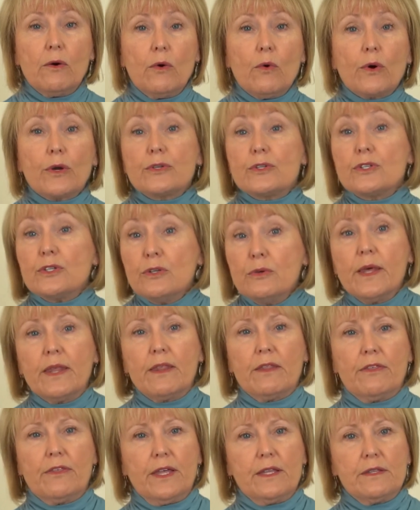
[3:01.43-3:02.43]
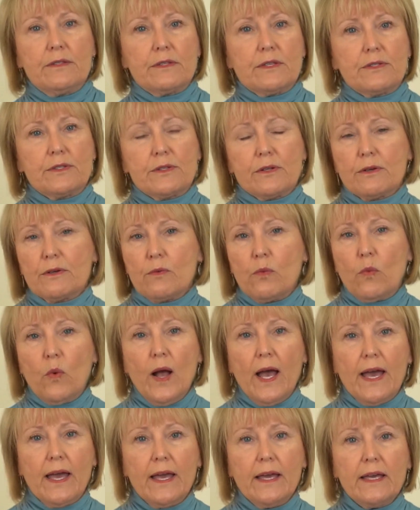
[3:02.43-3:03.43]
or doing things a certain
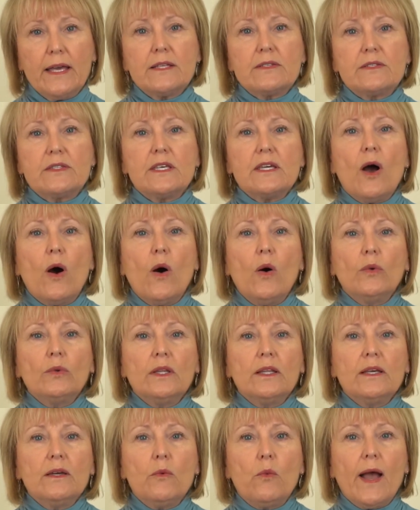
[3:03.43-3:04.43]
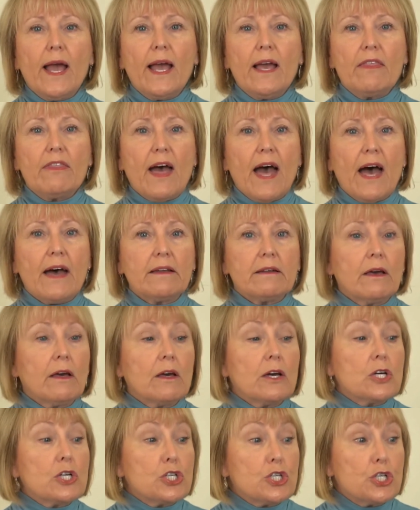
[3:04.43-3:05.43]
way is the only way that
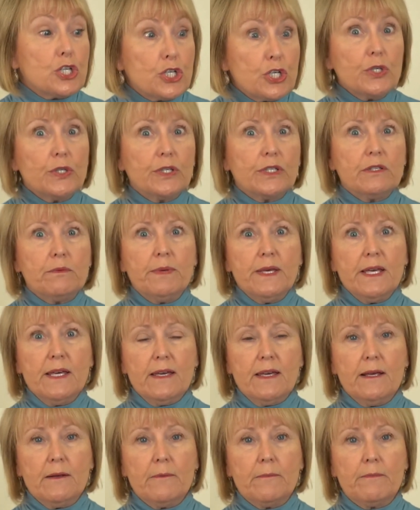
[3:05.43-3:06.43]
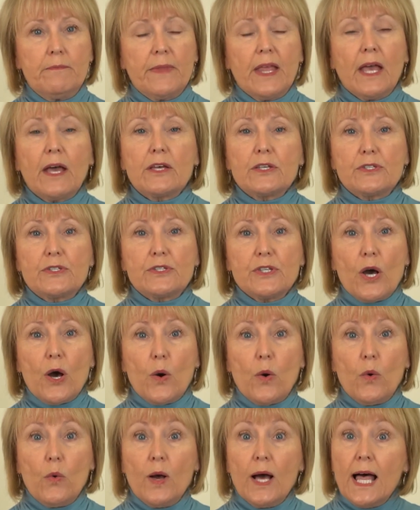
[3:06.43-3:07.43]
should be.
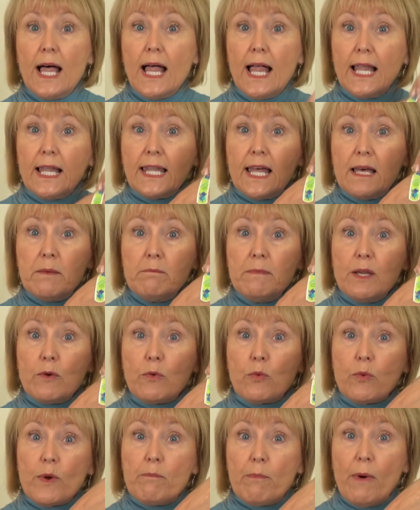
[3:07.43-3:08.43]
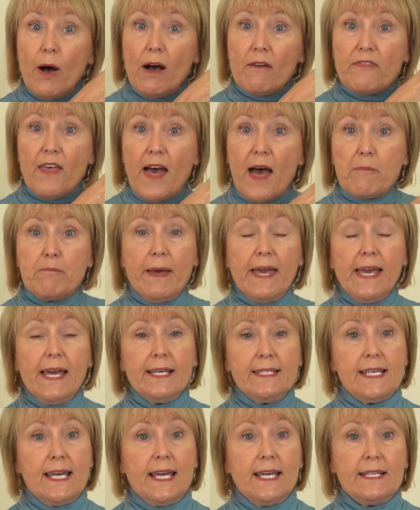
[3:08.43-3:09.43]
So, let me rip off that
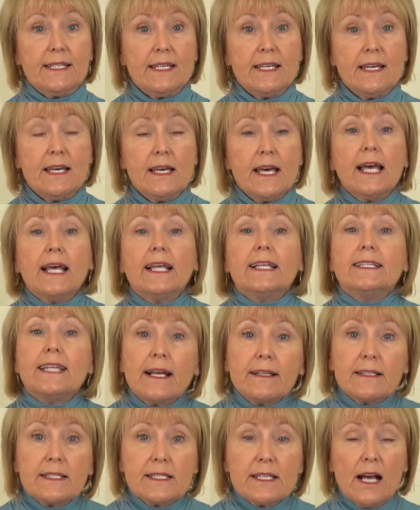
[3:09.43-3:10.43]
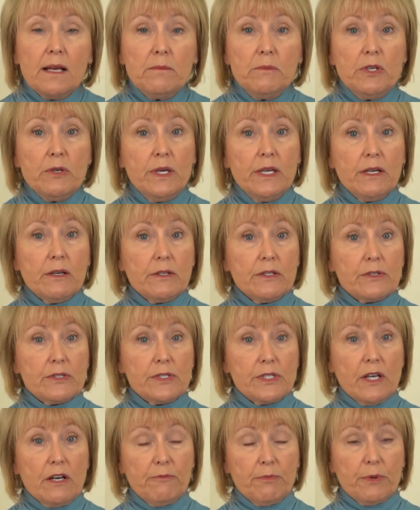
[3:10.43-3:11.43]
Band-Aid. Next time you hear
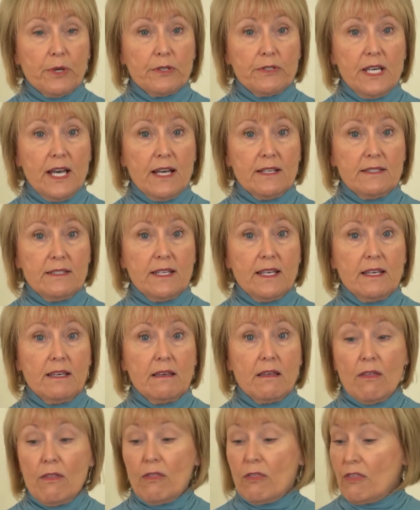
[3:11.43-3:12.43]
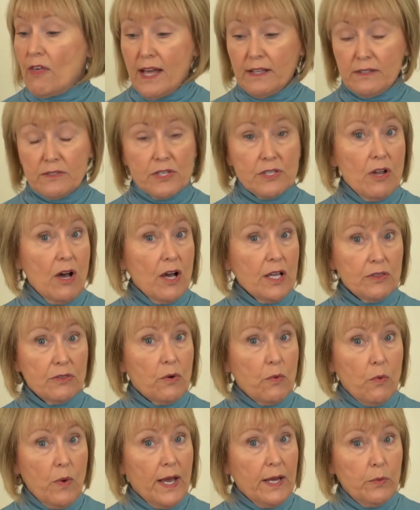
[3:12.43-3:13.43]
yourself protesting, that's not the
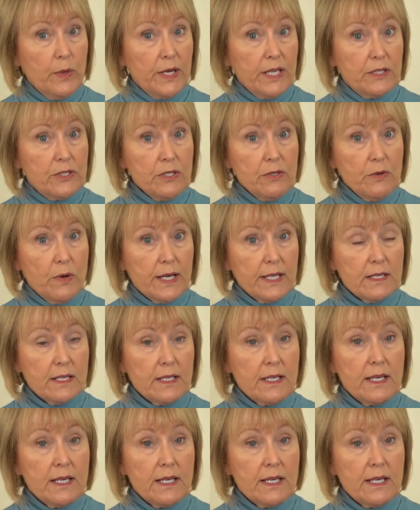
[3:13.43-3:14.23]
way we do it.